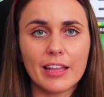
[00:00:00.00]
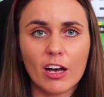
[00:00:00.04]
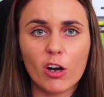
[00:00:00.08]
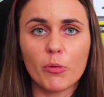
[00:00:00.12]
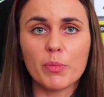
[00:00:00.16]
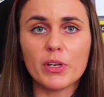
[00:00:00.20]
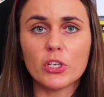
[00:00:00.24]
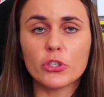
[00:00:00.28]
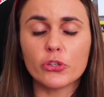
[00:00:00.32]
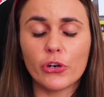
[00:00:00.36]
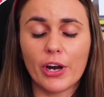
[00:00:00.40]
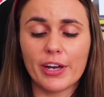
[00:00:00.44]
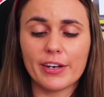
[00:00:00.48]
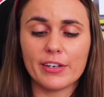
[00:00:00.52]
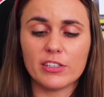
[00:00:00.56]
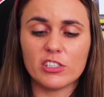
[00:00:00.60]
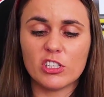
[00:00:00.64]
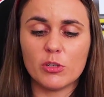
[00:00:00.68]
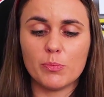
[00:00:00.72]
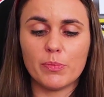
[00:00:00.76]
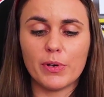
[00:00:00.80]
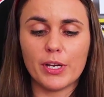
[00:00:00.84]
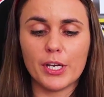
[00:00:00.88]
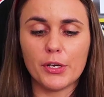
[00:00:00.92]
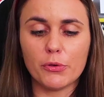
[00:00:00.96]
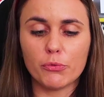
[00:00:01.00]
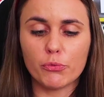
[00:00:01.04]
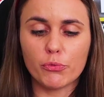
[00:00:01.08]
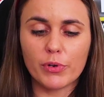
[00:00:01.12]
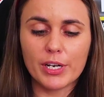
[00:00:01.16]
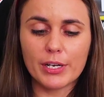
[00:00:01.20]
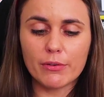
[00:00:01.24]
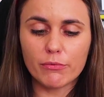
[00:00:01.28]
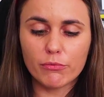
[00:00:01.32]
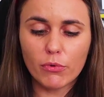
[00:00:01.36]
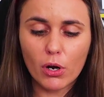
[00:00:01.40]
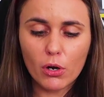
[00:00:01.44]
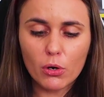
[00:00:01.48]
They'll be traded to be
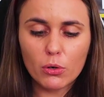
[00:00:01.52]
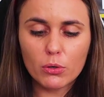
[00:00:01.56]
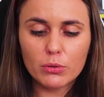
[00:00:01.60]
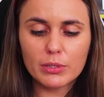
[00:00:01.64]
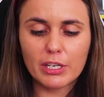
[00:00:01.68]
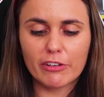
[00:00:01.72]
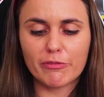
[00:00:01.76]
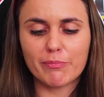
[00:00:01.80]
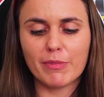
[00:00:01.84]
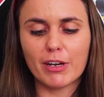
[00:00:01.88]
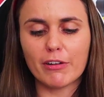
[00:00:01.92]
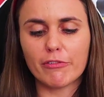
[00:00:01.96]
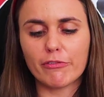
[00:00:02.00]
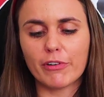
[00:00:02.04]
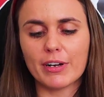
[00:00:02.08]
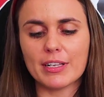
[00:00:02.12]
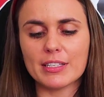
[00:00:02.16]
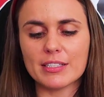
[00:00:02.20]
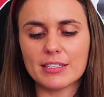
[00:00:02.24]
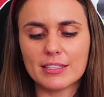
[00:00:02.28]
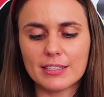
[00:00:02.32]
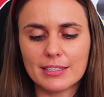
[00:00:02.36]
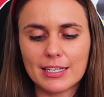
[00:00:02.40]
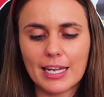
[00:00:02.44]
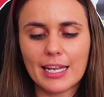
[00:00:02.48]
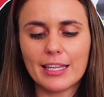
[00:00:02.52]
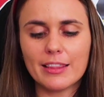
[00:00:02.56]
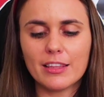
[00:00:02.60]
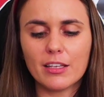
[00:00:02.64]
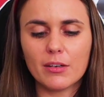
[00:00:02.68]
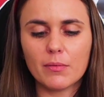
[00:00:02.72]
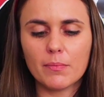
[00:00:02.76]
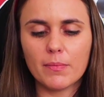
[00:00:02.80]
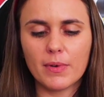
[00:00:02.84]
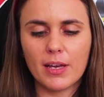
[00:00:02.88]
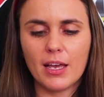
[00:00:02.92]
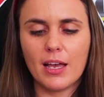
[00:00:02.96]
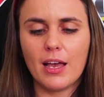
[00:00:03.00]
re-rolled if my friends need
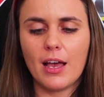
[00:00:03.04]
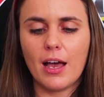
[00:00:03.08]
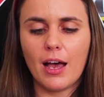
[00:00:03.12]
them.